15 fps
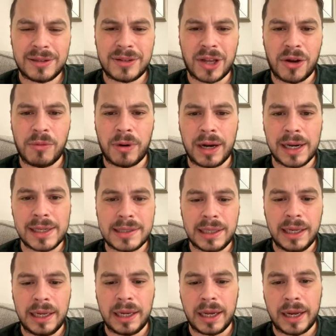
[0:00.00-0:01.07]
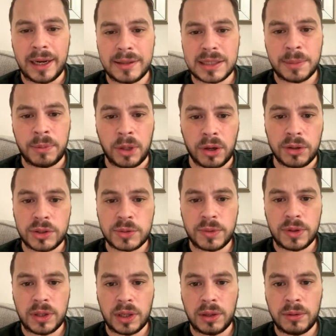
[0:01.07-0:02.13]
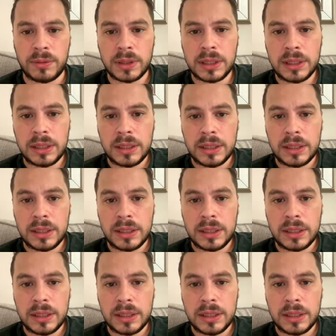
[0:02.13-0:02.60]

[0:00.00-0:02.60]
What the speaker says: the dough wisely? To be honest with you,